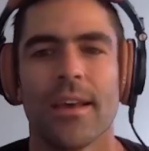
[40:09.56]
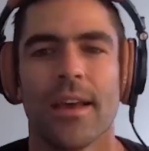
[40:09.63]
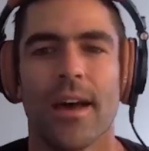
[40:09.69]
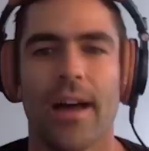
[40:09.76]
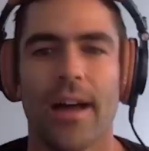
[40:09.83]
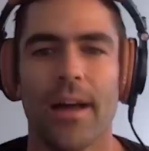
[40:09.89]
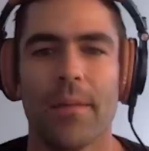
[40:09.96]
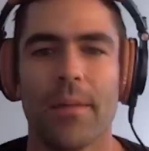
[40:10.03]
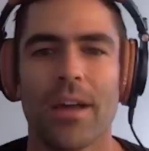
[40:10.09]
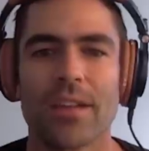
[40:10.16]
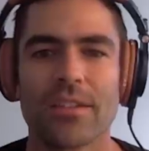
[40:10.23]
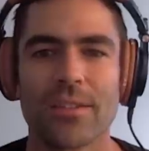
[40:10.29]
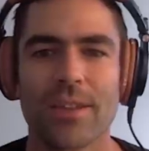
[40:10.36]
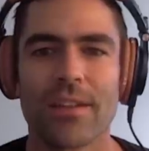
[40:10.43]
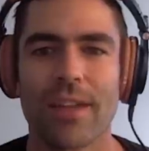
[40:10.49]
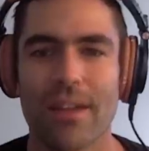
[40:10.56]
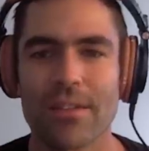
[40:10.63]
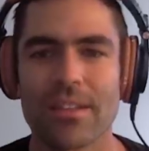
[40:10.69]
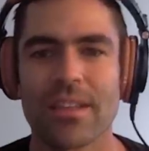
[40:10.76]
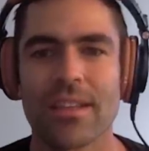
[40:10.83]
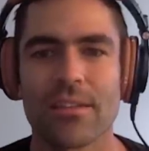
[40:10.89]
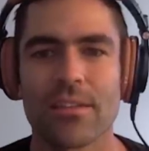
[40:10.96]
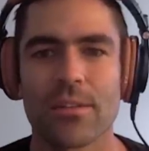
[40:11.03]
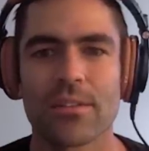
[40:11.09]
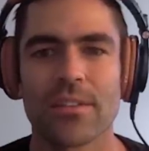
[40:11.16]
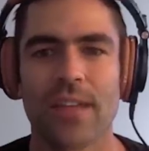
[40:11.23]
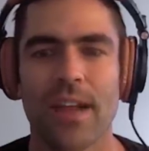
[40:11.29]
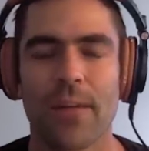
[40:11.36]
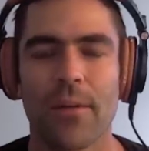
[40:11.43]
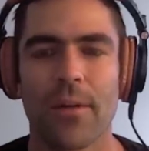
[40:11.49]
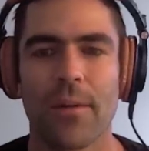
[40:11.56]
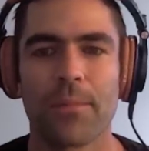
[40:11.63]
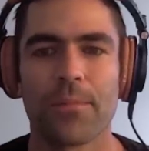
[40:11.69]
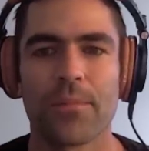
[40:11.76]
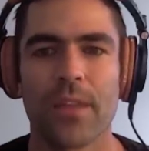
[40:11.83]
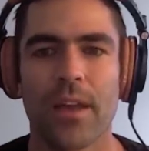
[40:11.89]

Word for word: So I gravitated towards that one.